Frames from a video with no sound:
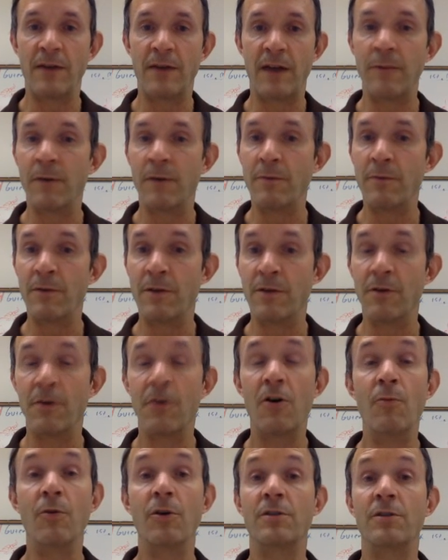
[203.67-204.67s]
That might be their
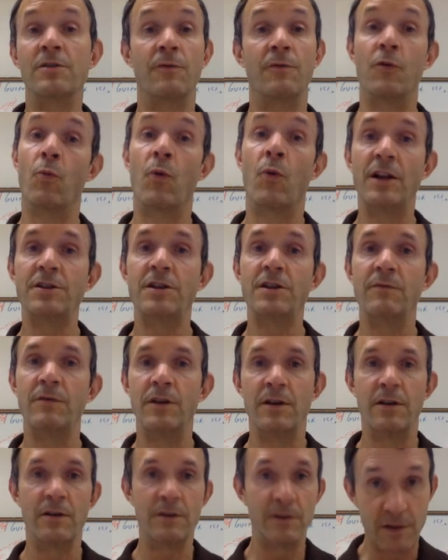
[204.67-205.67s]
homework. So if they're watching
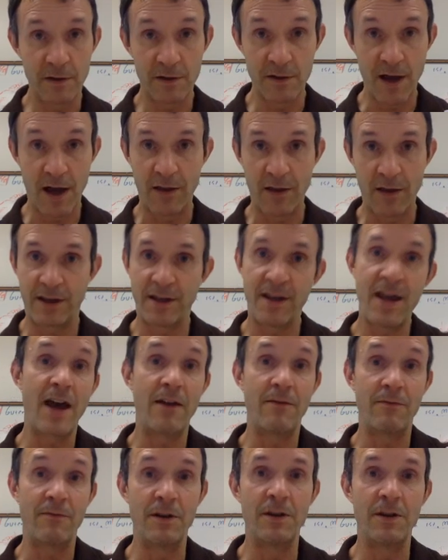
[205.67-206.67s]
videos and it's not like
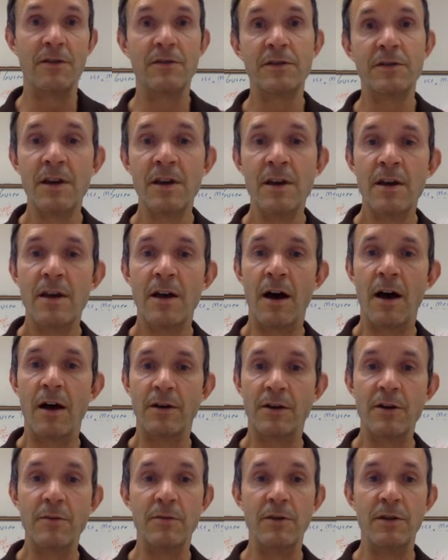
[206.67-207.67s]
cat videos,
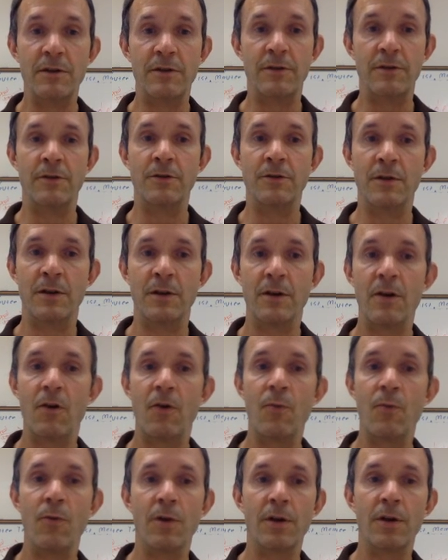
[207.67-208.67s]
it could be that they're doing
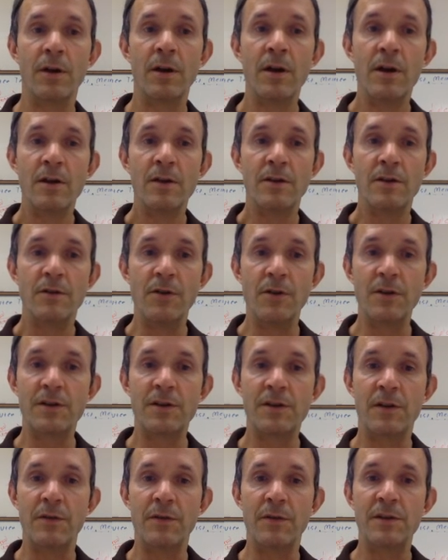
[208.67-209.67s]
homework. So
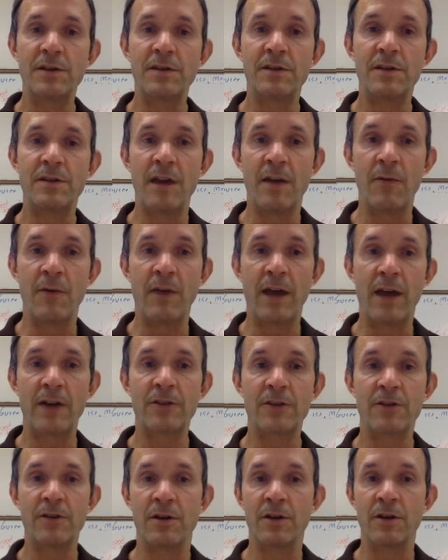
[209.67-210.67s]
notice on this day, we
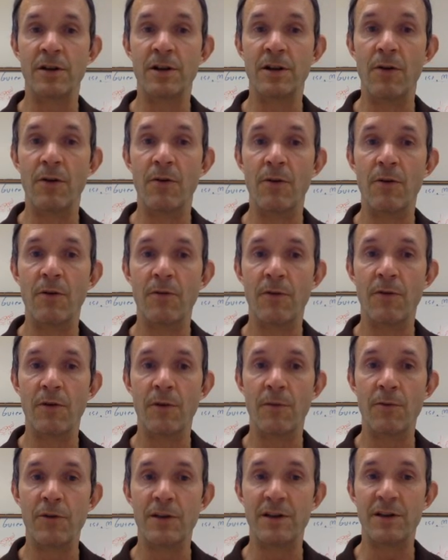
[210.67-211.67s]
actually are going to go over a
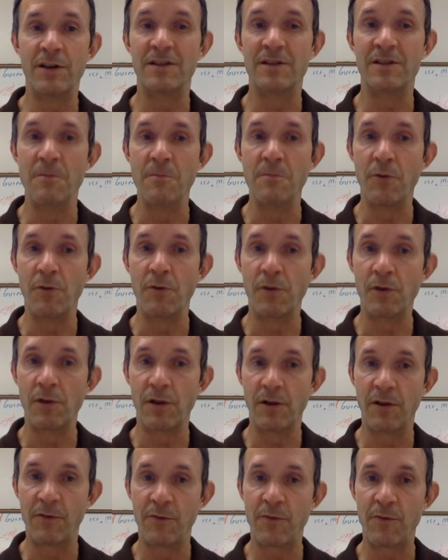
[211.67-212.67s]
pretty simple
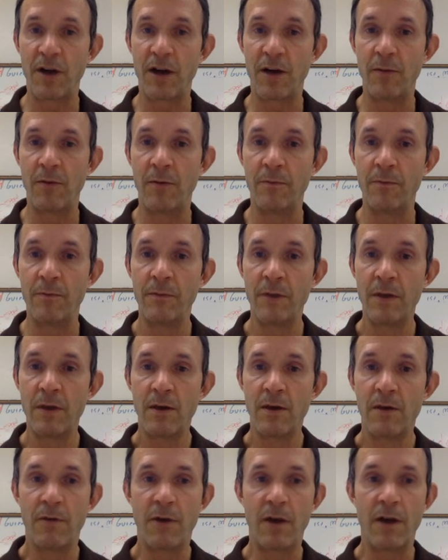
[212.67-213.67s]
CLIF problem,
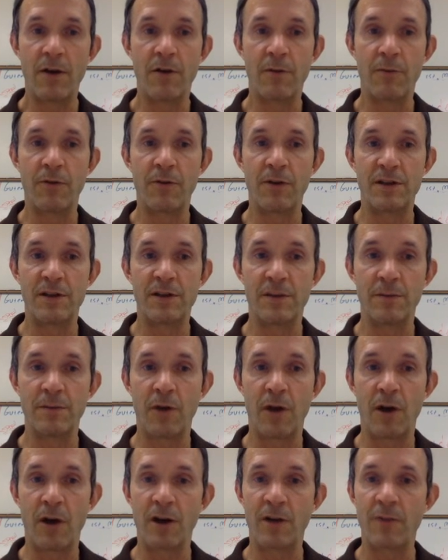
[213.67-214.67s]
right? Or a pretty
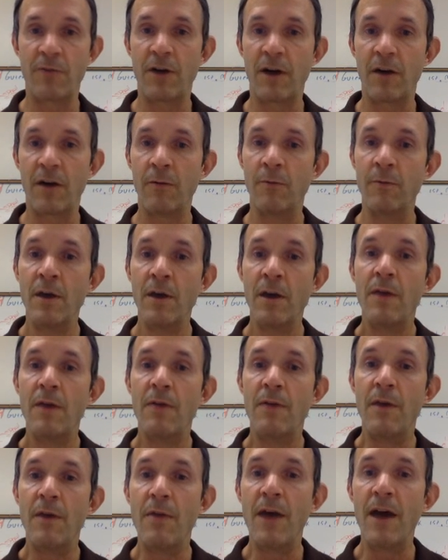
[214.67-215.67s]
simple ARC problem.
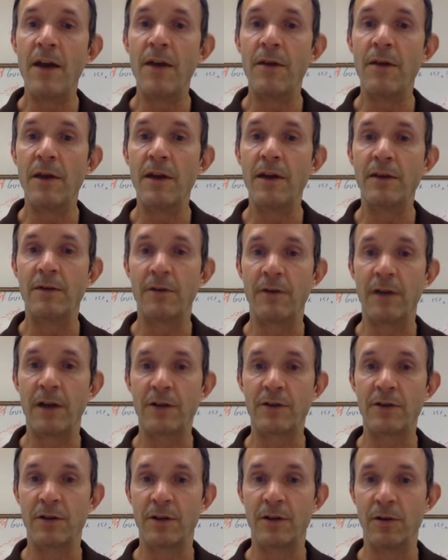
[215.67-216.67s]
Then that night, they're
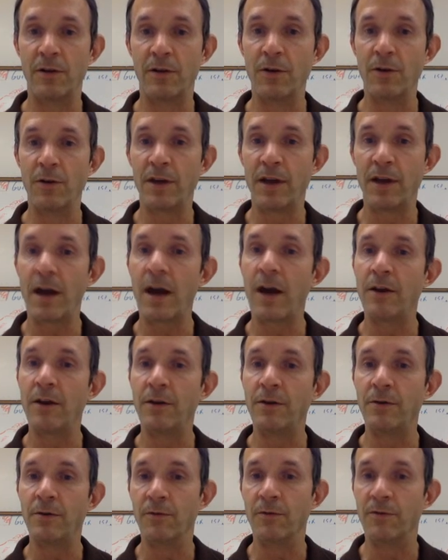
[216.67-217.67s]
actually going to look at how to
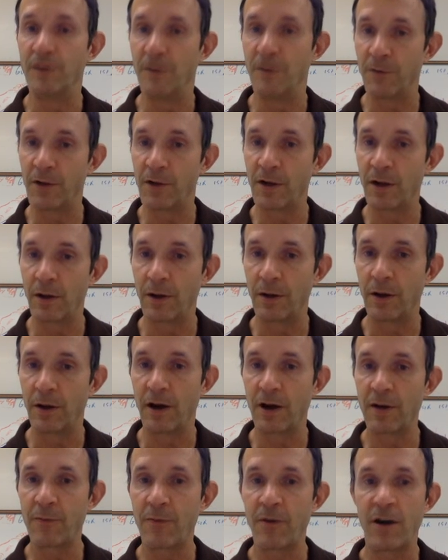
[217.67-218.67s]
do a difficult
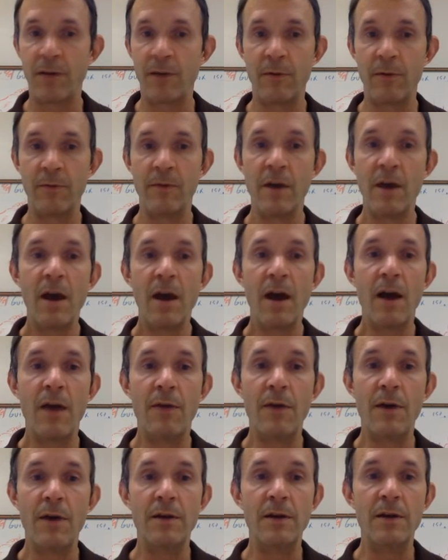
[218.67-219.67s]
ARC problem. And
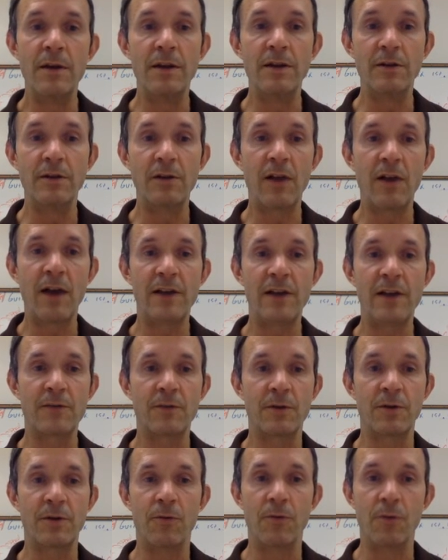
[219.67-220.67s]
then in class,
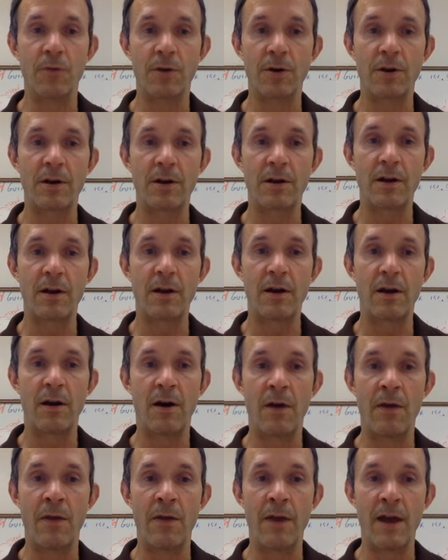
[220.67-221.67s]
we're going to work
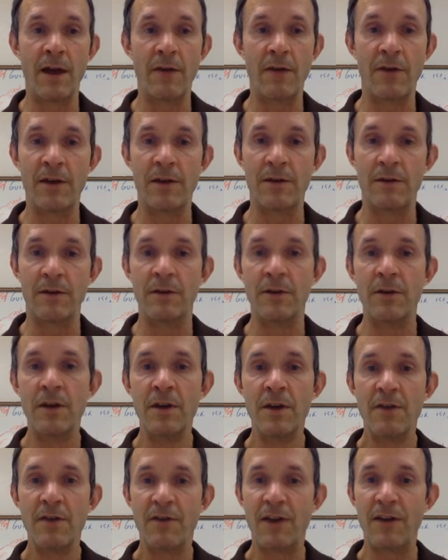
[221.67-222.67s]
on that. Rather
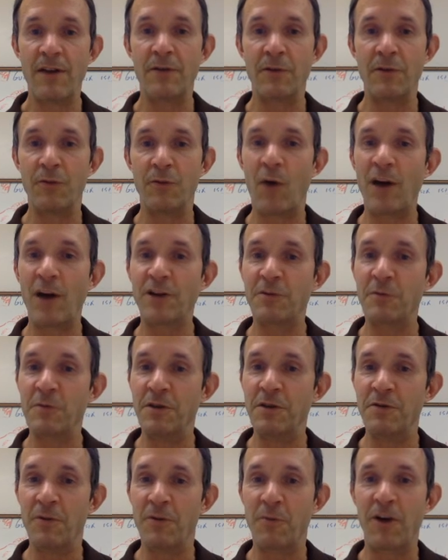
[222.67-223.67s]
than watch me
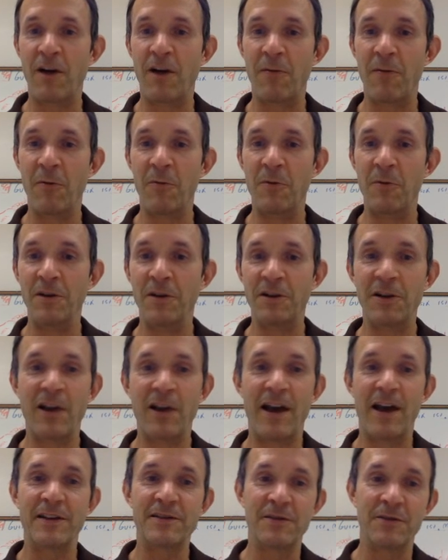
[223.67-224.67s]
do a problem in
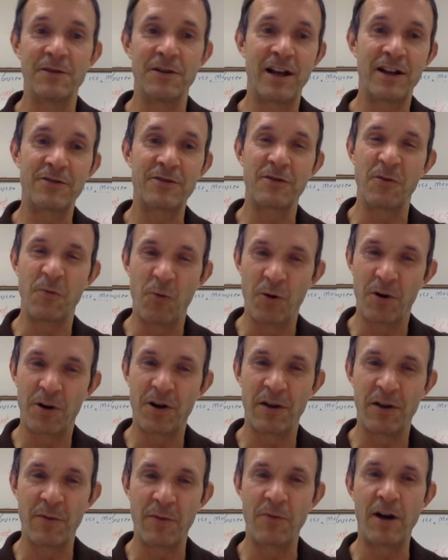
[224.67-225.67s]
class, they're going to actually work
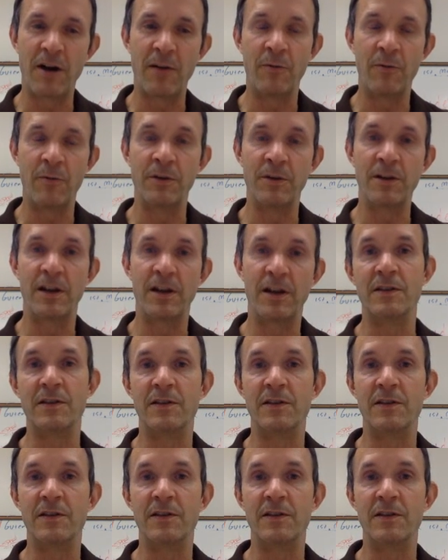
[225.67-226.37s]
on the problem in class.